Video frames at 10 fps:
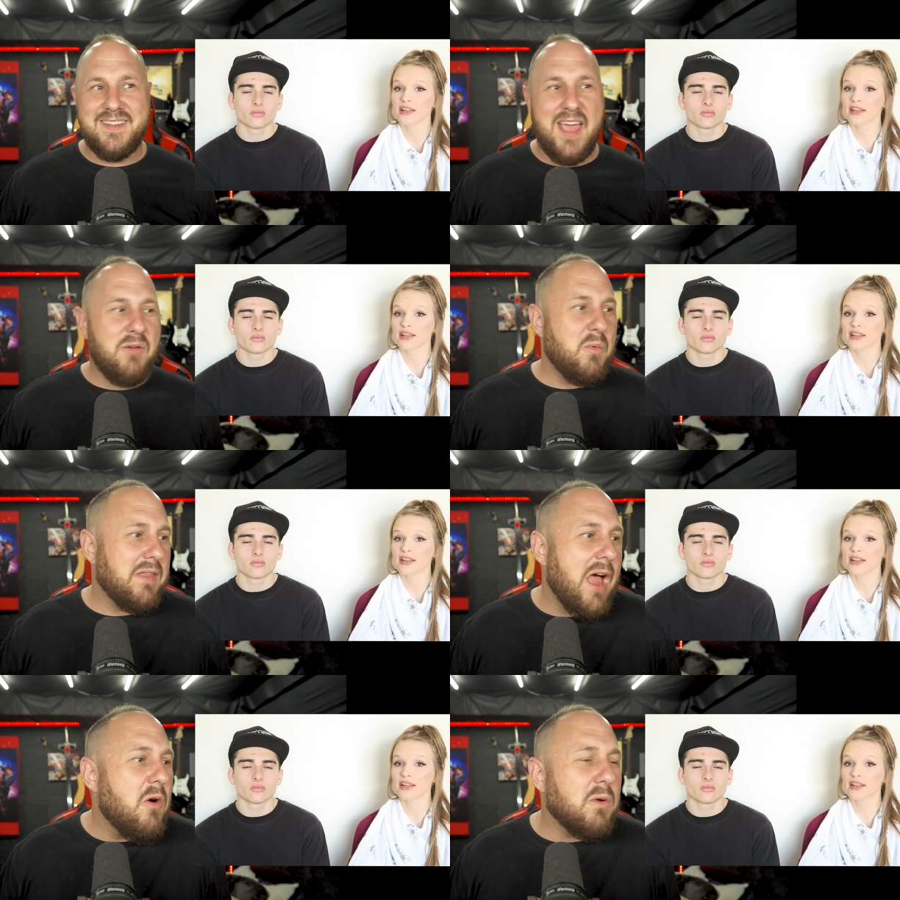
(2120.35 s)
Speaker 1: and
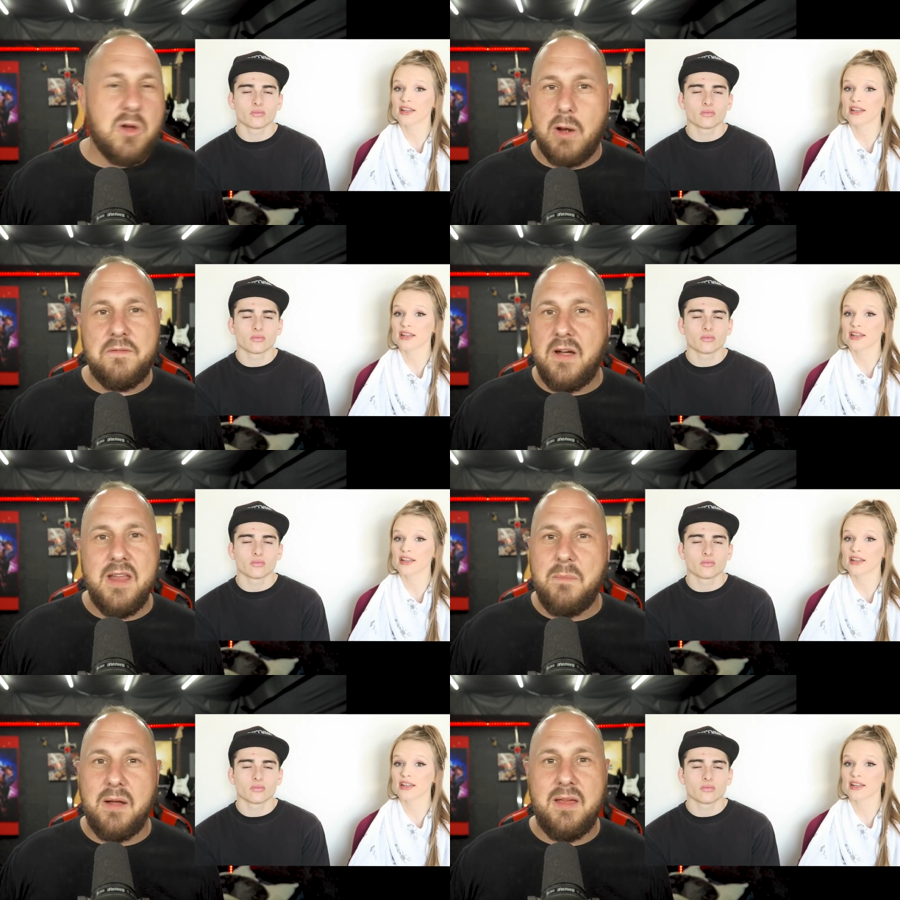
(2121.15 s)
without regard for
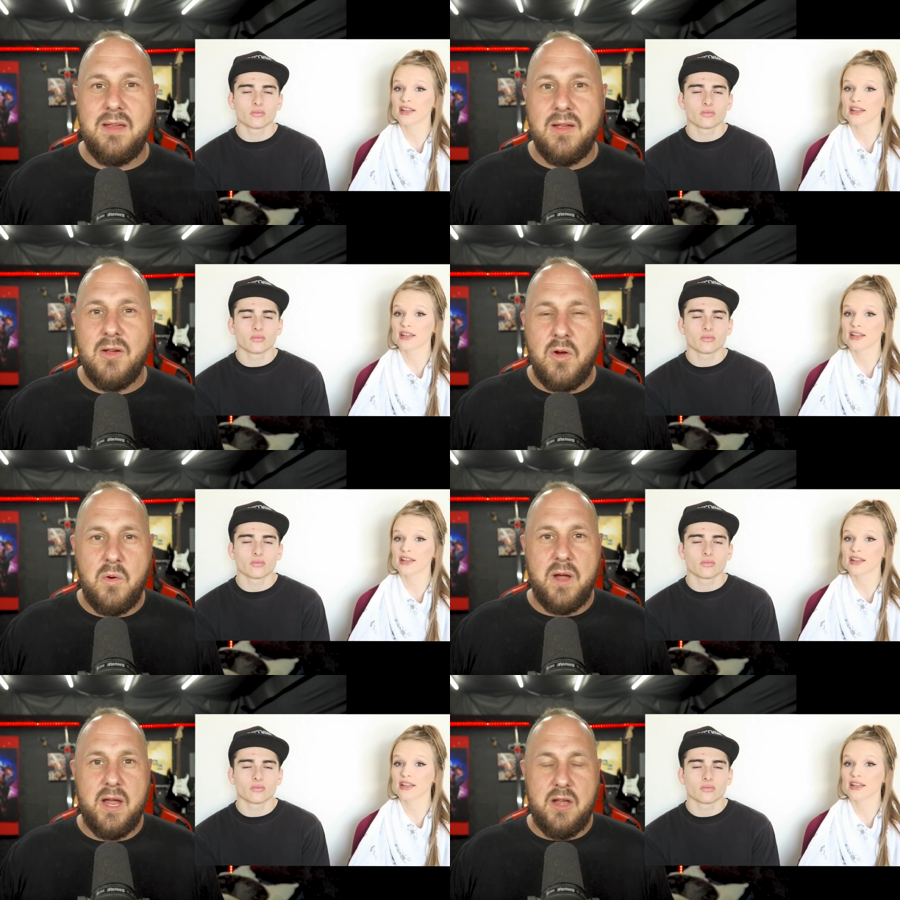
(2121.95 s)
anybody who
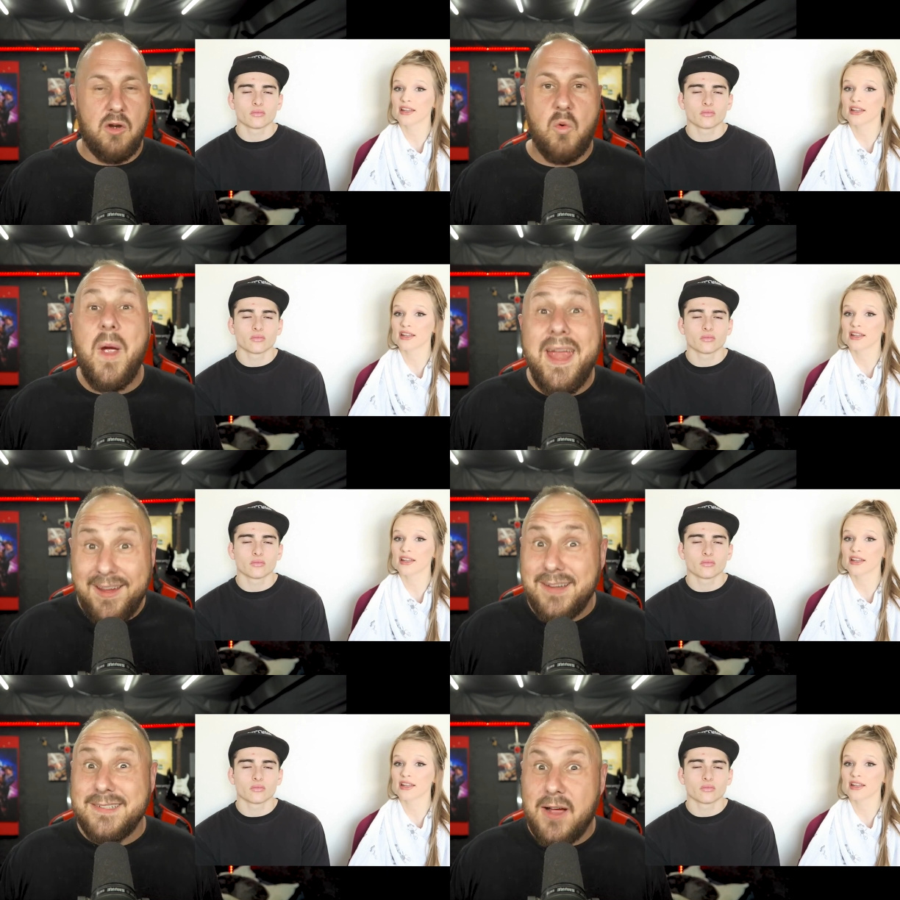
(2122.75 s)
in her
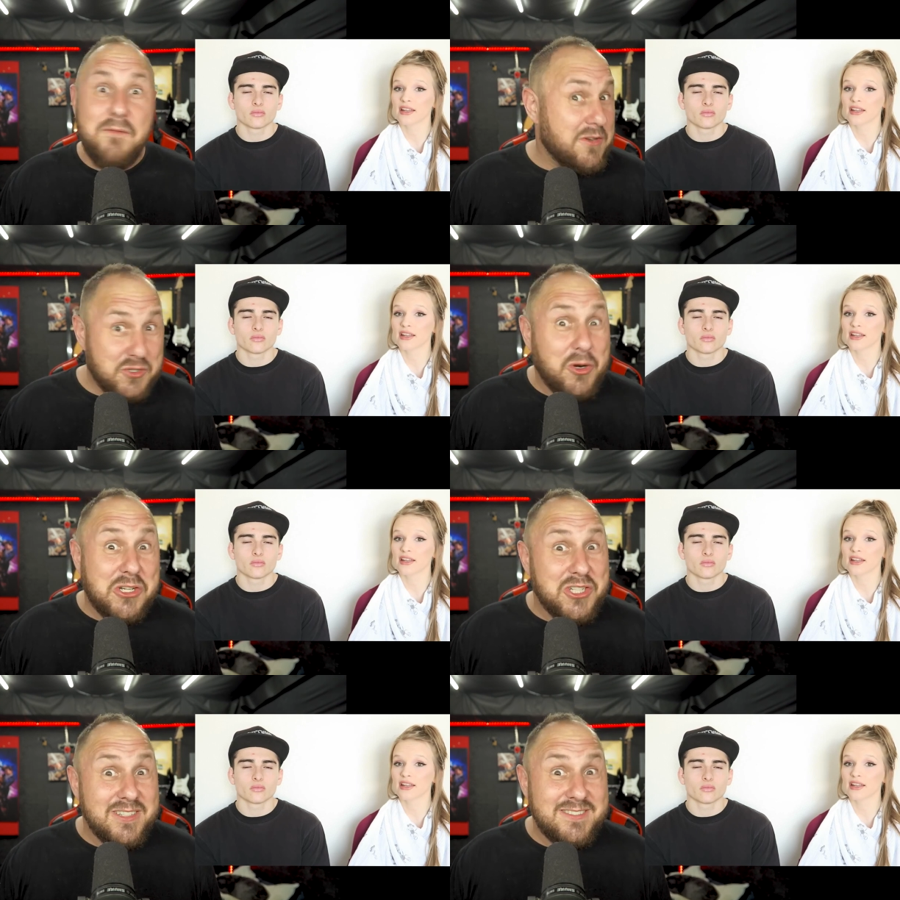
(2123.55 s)
wake of
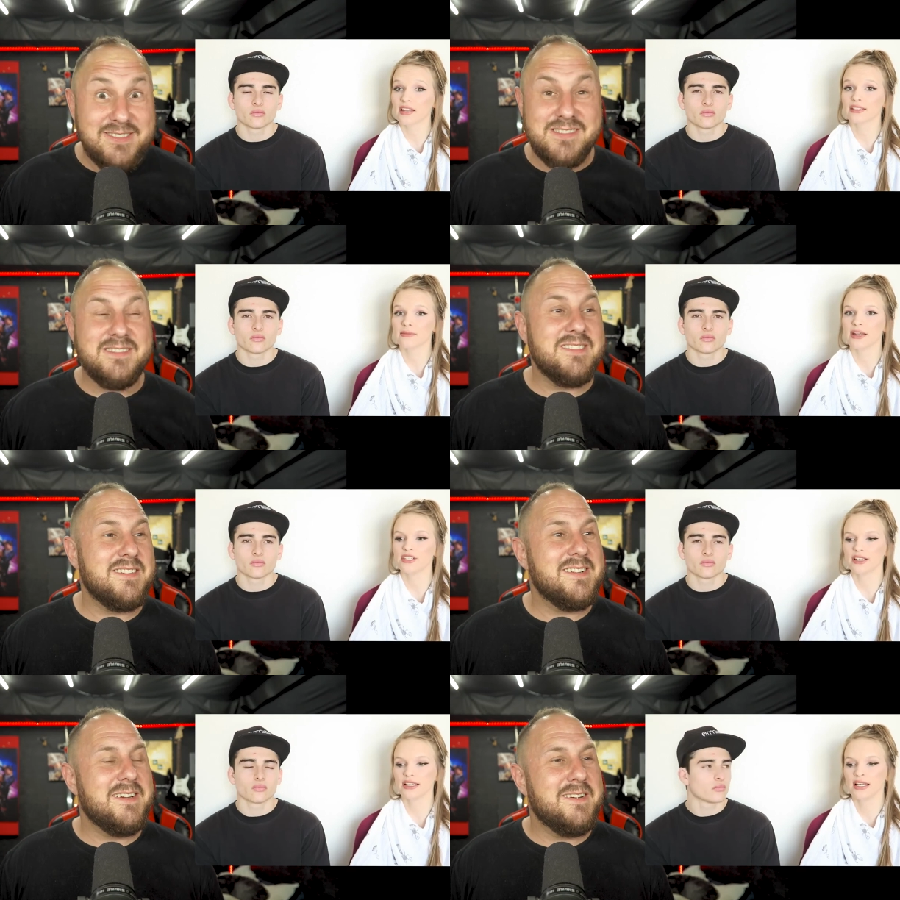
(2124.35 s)
destruction.
Speaker 2: Not to
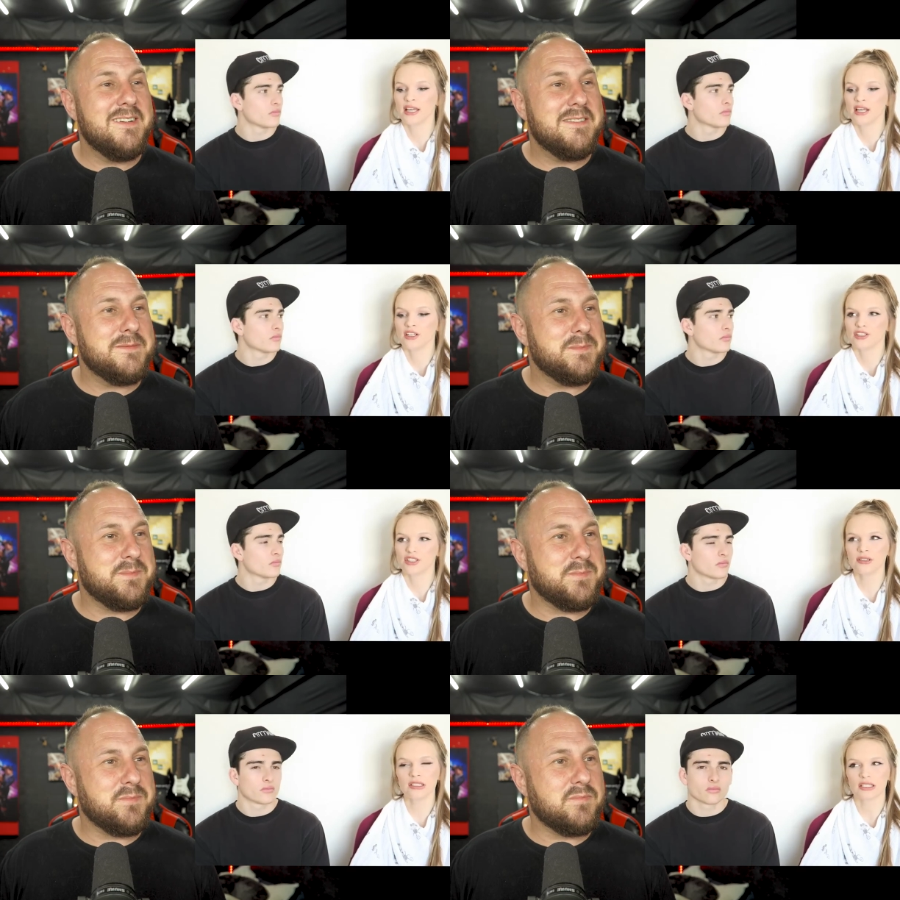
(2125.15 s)
mention,
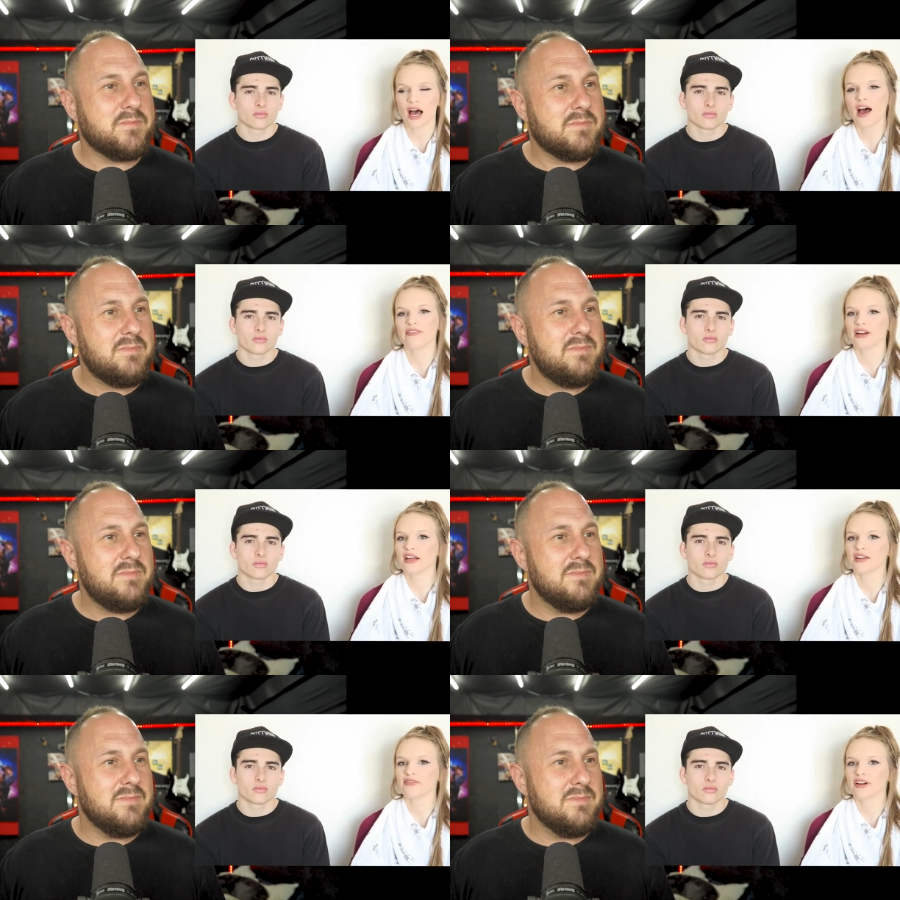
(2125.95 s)
she was not a
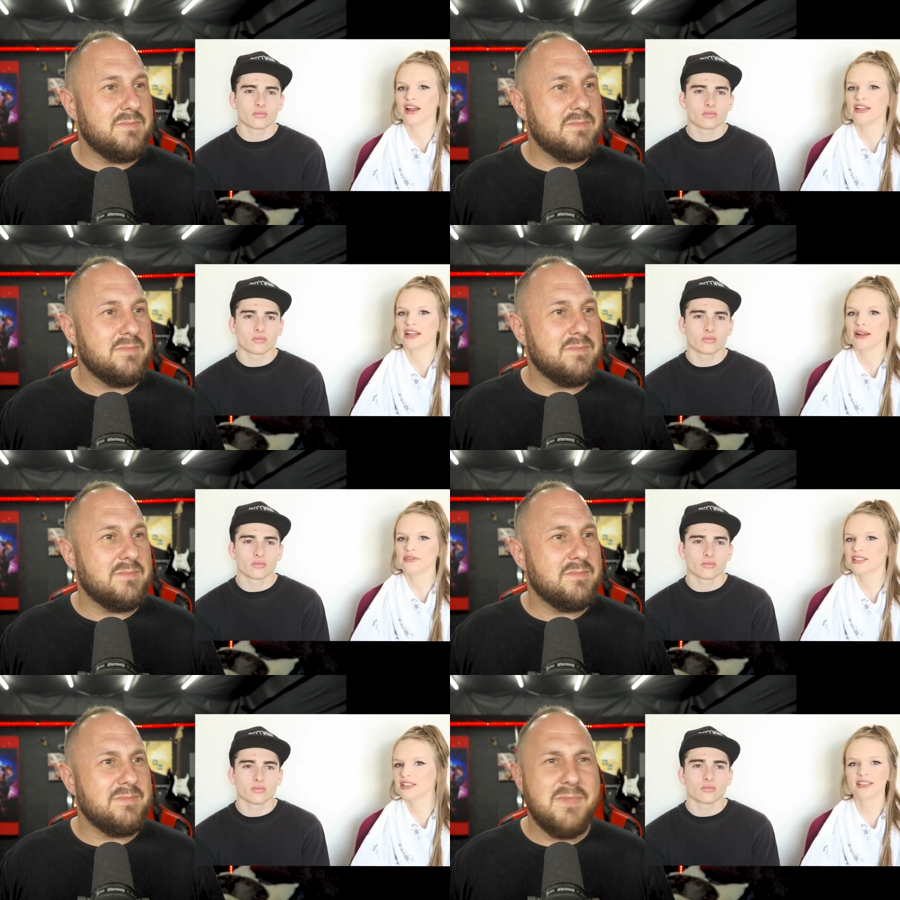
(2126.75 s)
very good friend, and
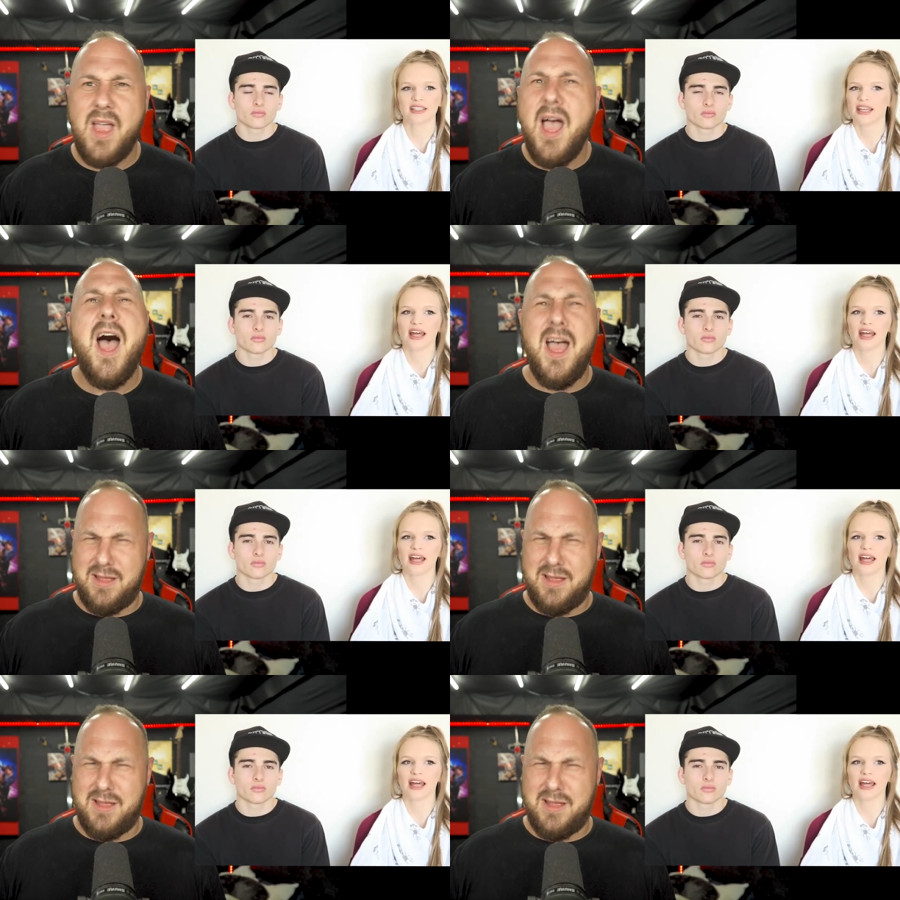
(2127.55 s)
I would still say.